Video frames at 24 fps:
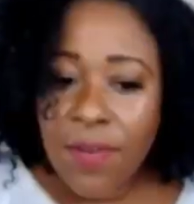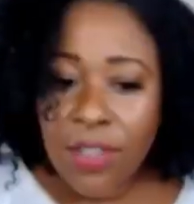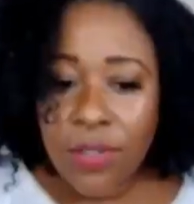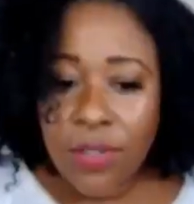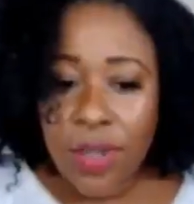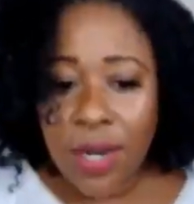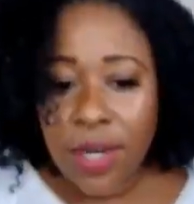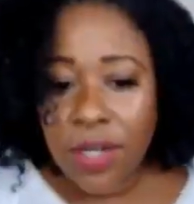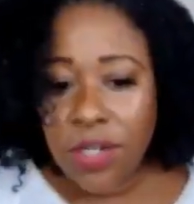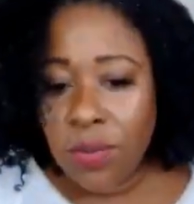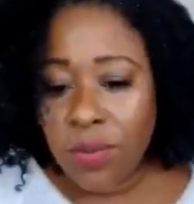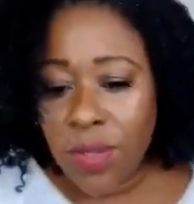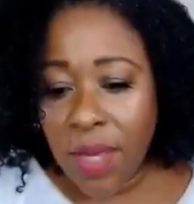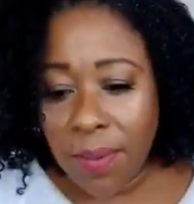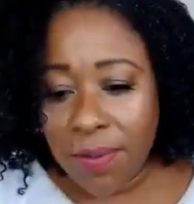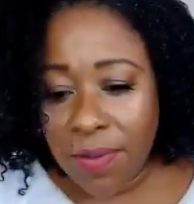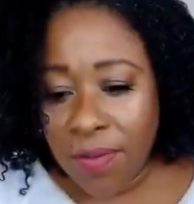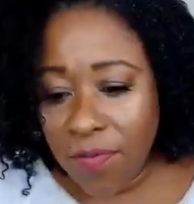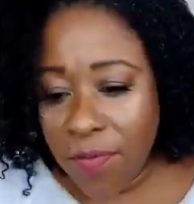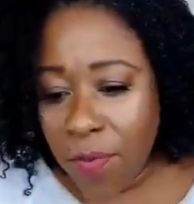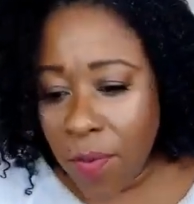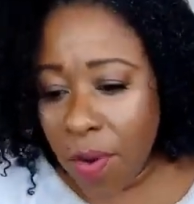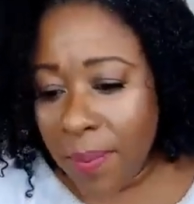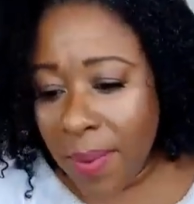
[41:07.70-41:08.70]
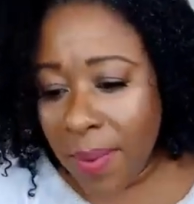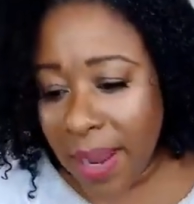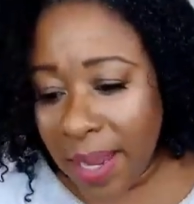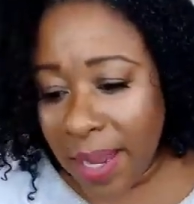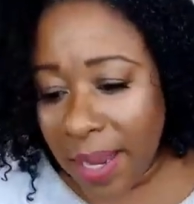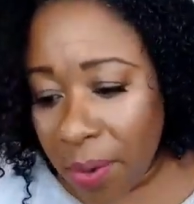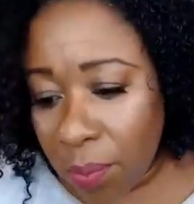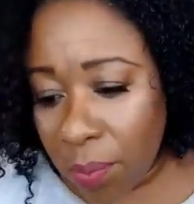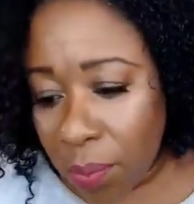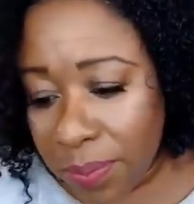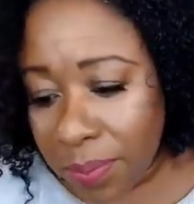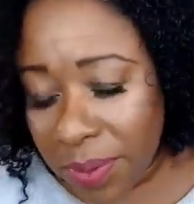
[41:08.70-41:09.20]
I try to do that before, my
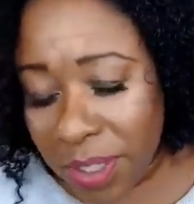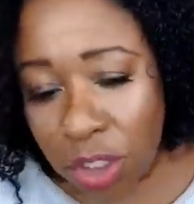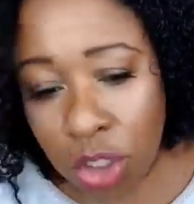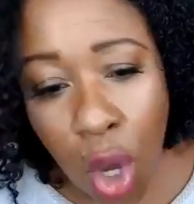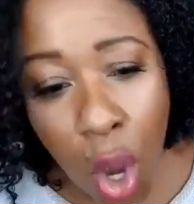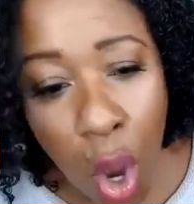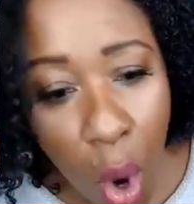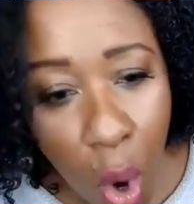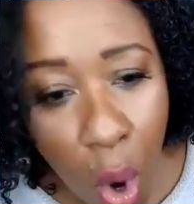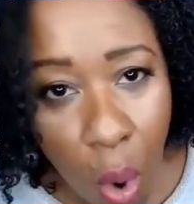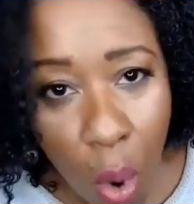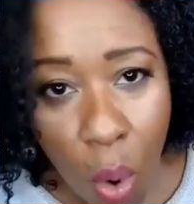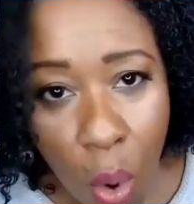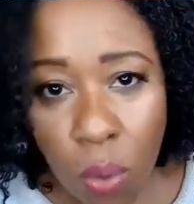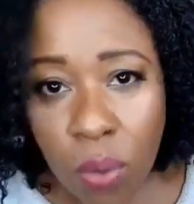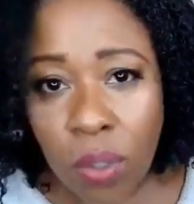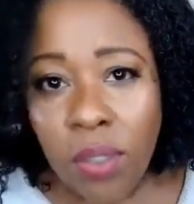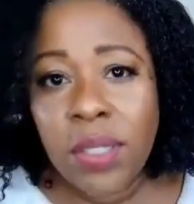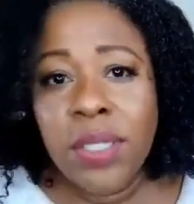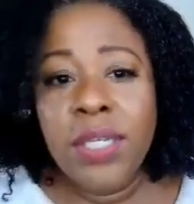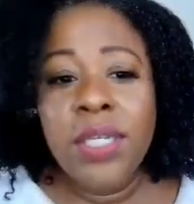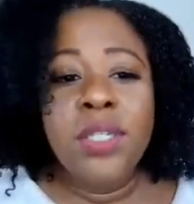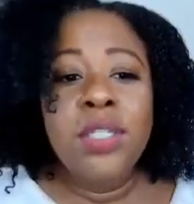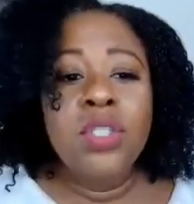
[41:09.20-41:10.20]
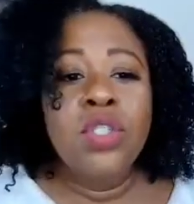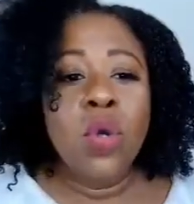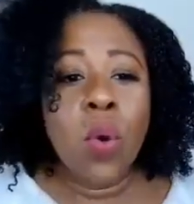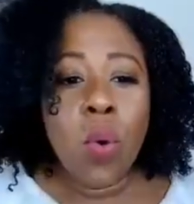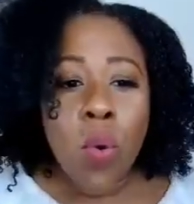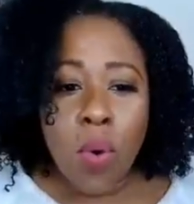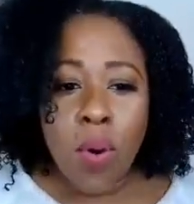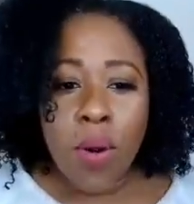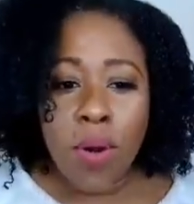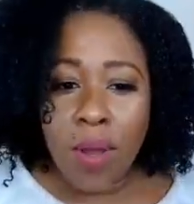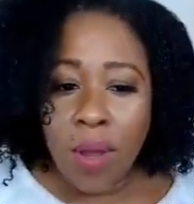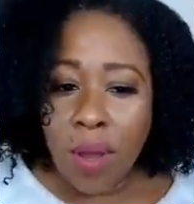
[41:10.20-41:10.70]
hair will be totally
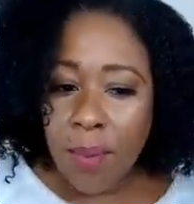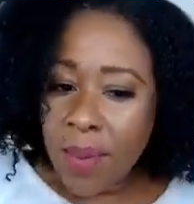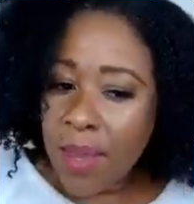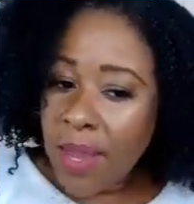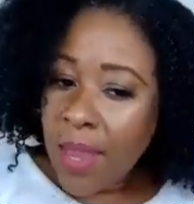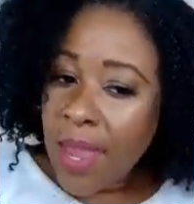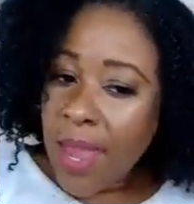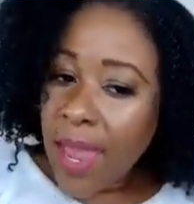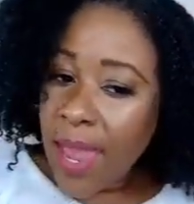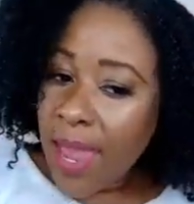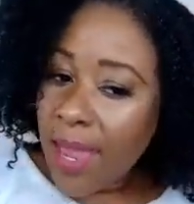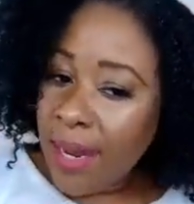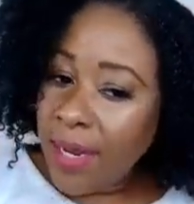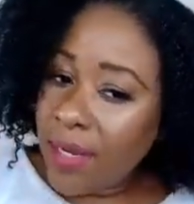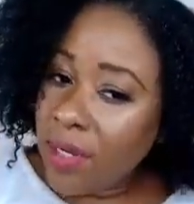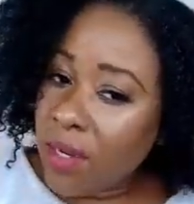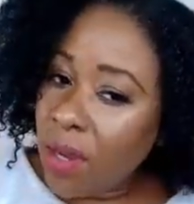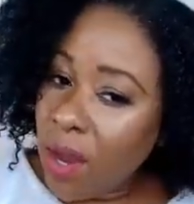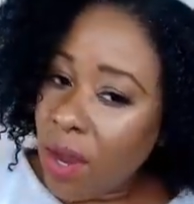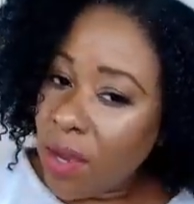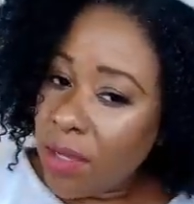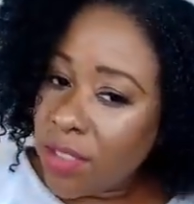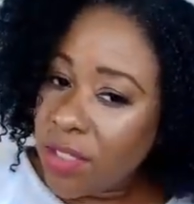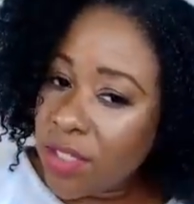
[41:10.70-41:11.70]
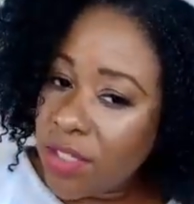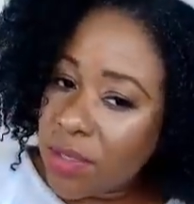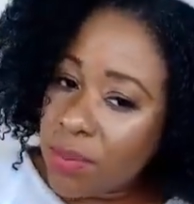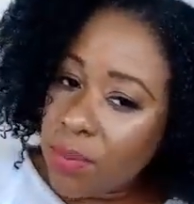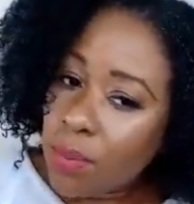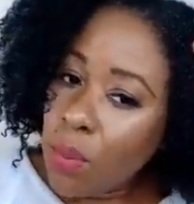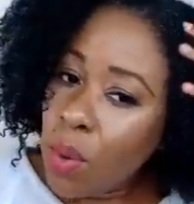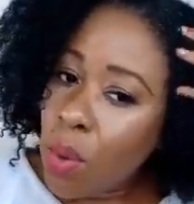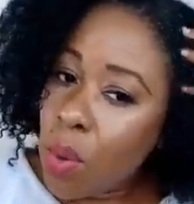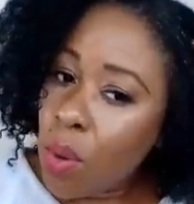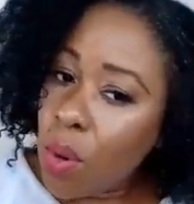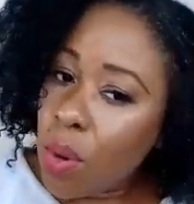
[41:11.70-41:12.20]
torn up, and it causes
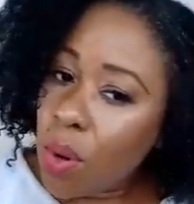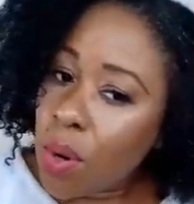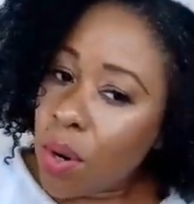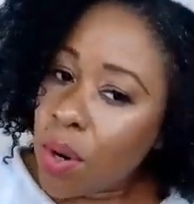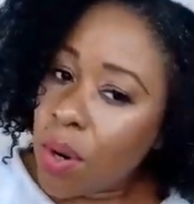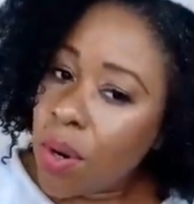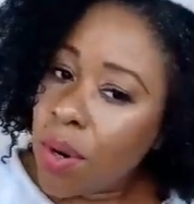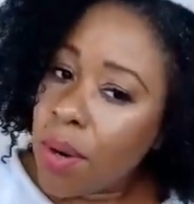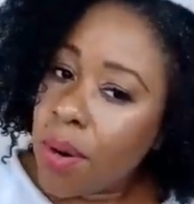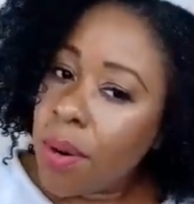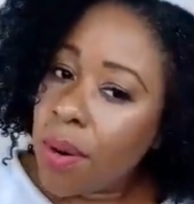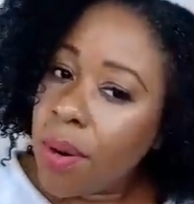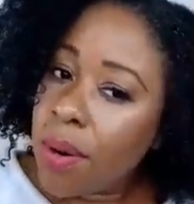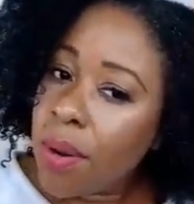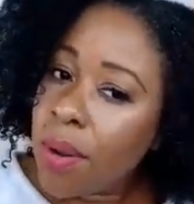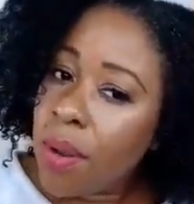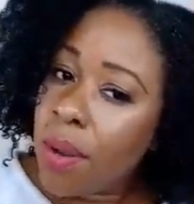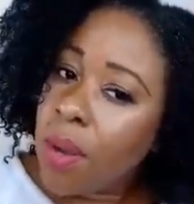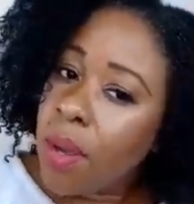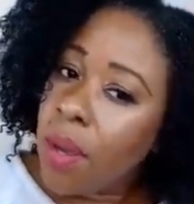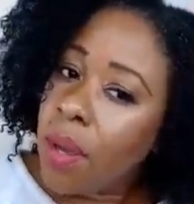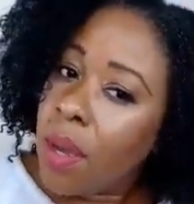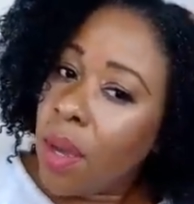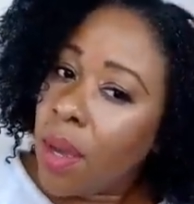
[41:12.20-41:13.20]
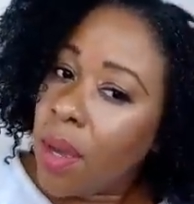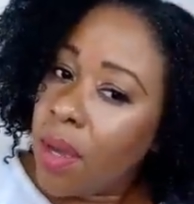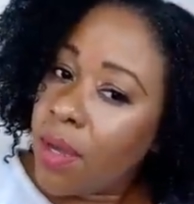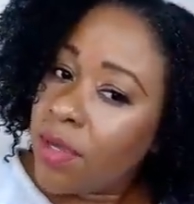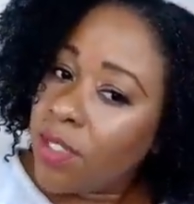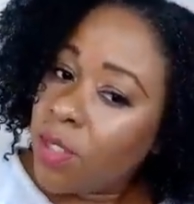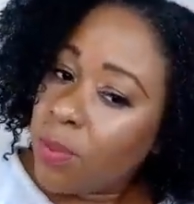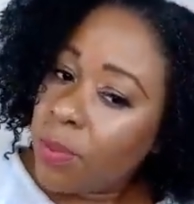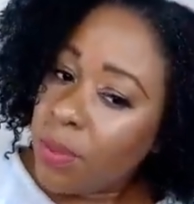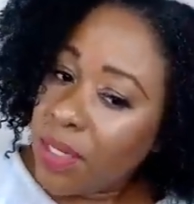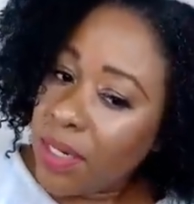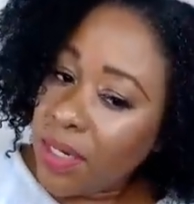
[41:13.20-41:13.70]
more
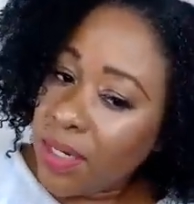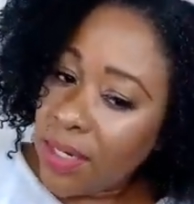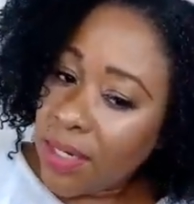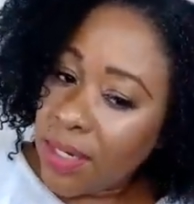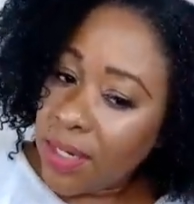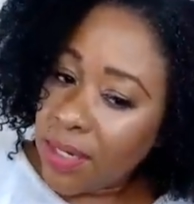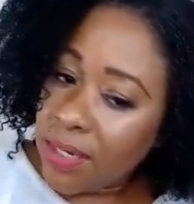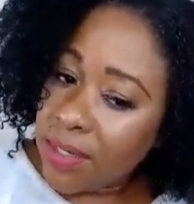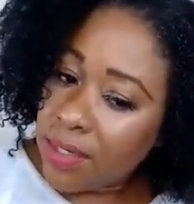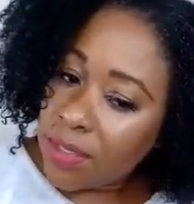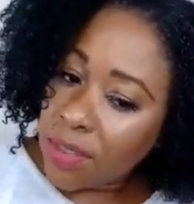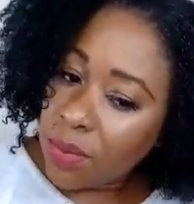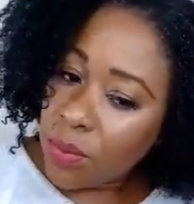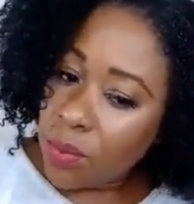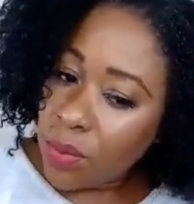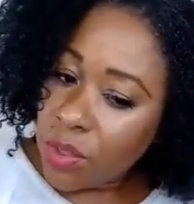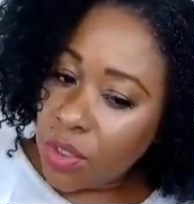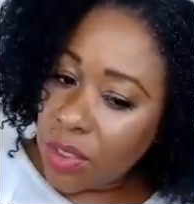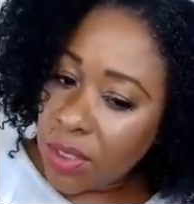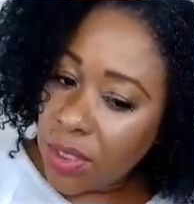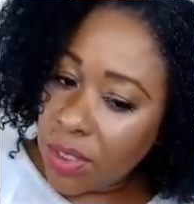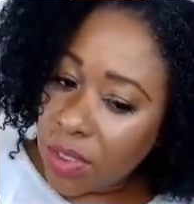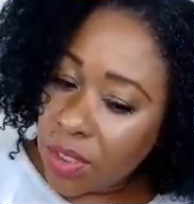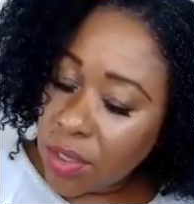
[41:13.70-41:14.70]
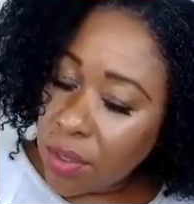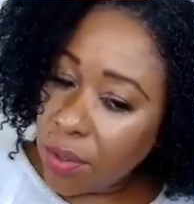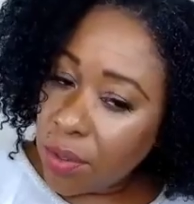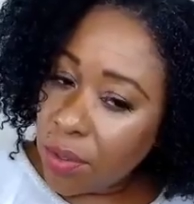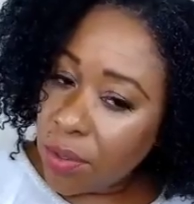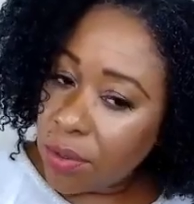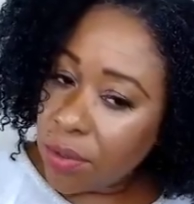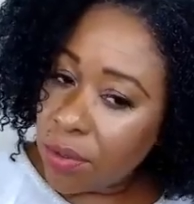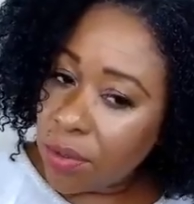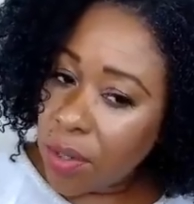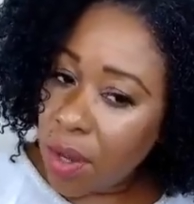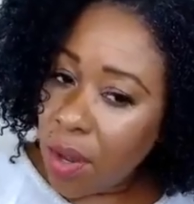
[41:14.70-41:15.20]
split ends, which in
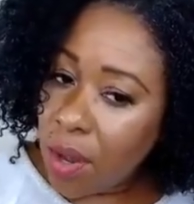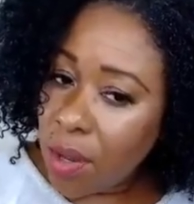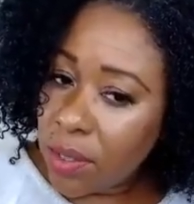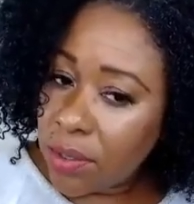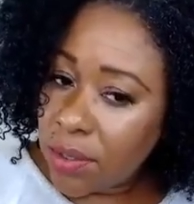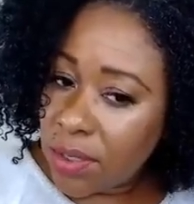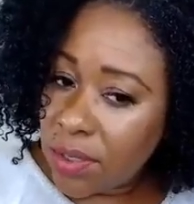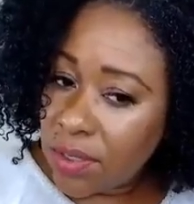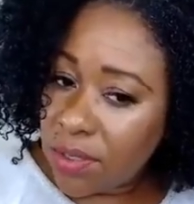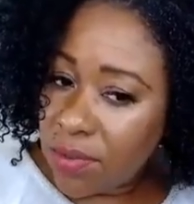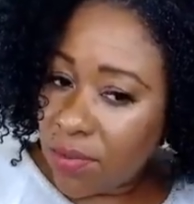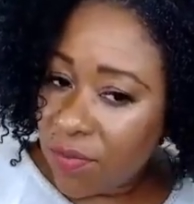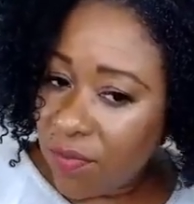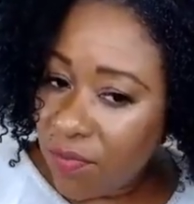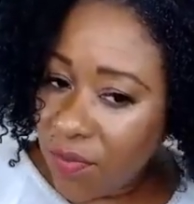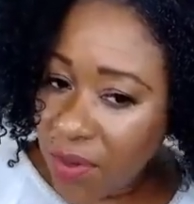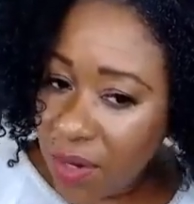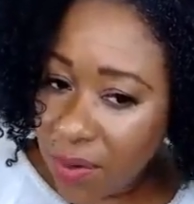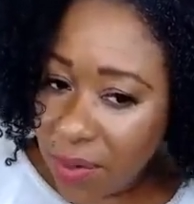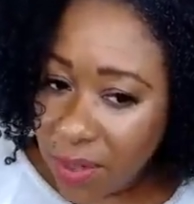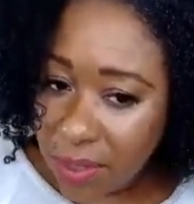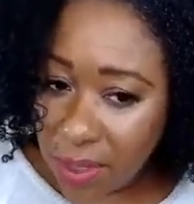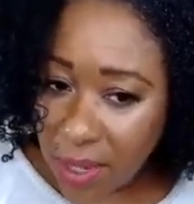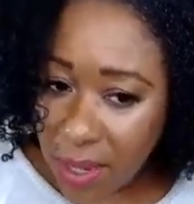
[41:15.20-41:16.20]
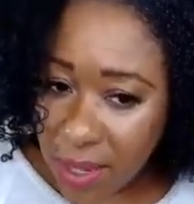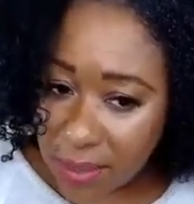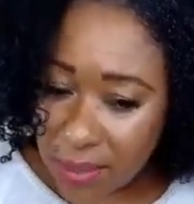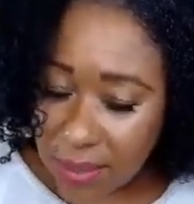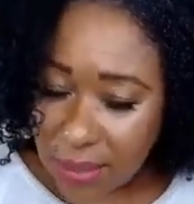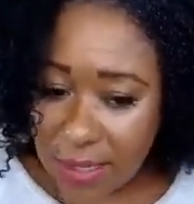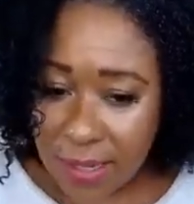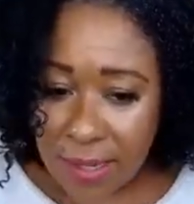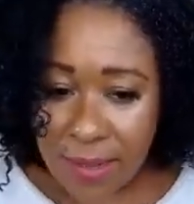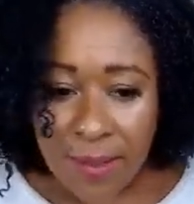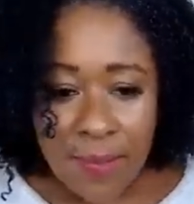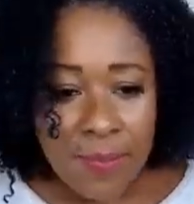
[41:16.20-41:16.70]
turn causes fairy knots.